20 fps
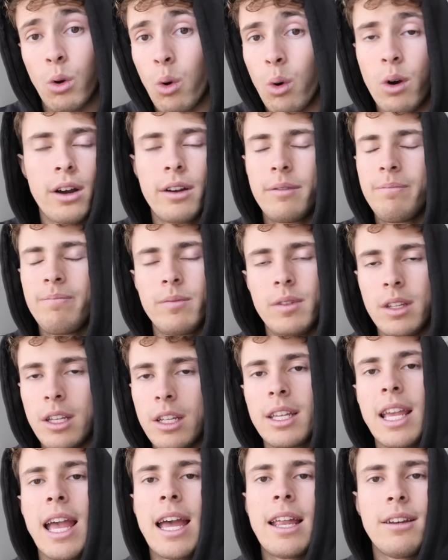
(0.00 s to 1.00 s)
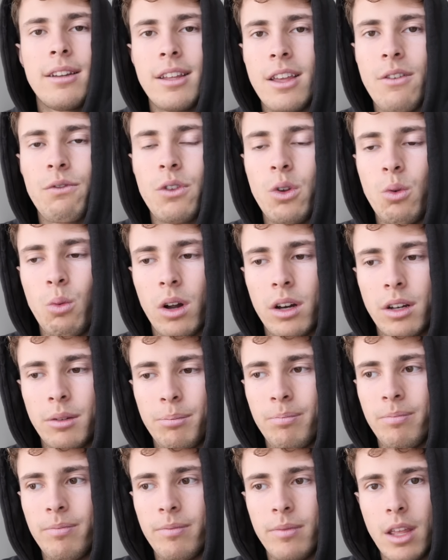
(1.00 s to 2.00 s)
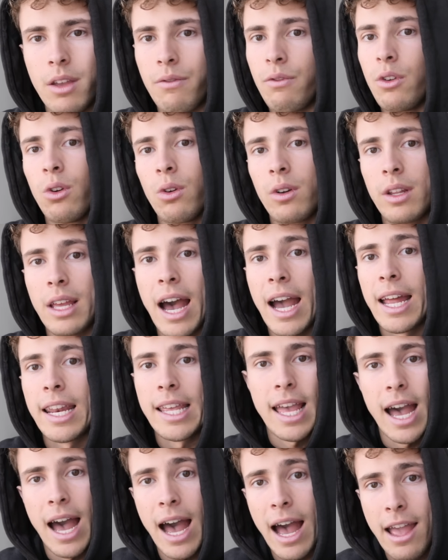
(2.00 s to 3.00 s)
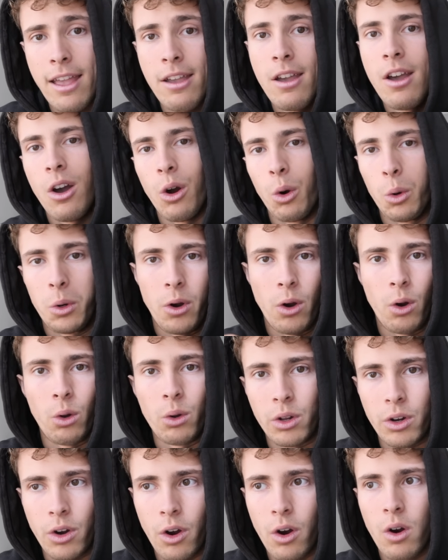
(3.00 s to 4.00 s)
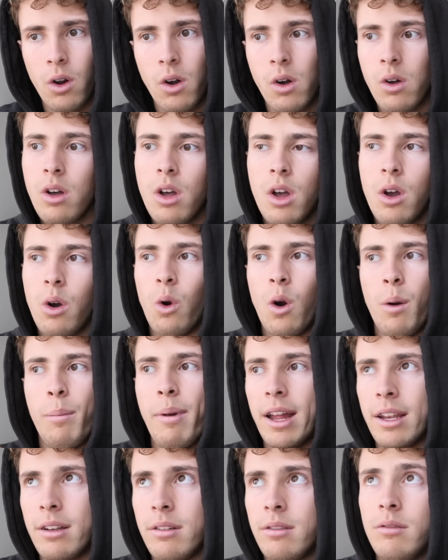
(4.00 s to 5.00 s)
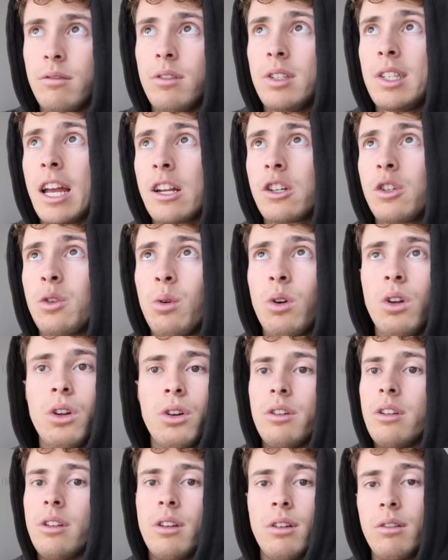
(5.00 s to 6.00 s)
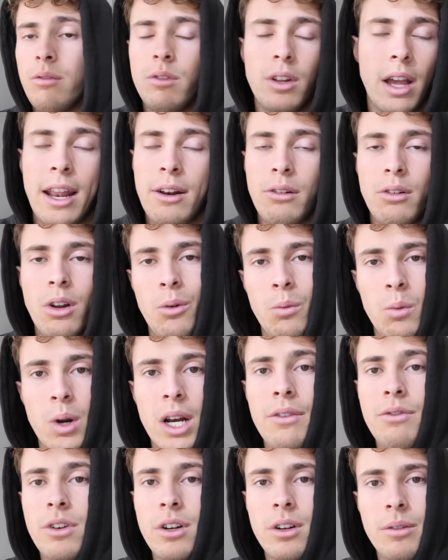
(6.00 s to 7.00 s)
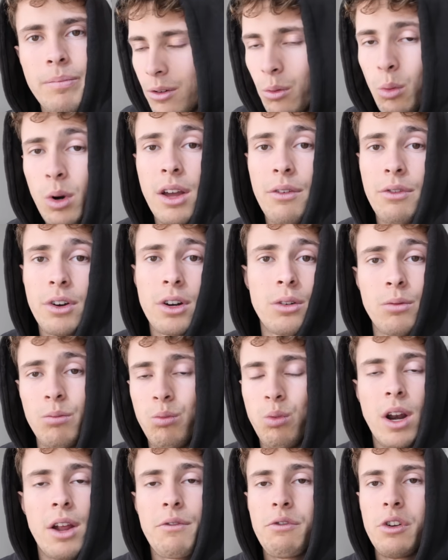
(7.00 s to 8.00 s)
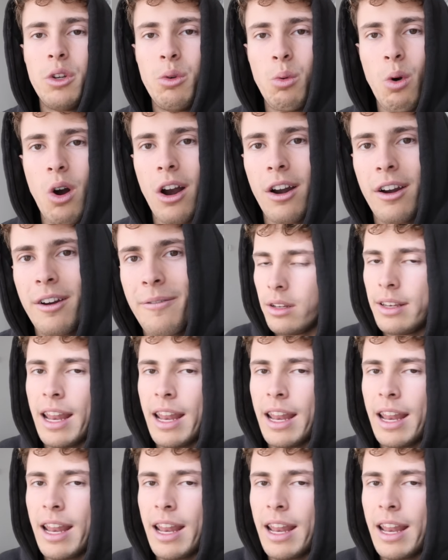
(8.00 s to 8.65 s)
Or again, if you're guy to guy or girl to girl or bisexual or I don't know, whatever you are.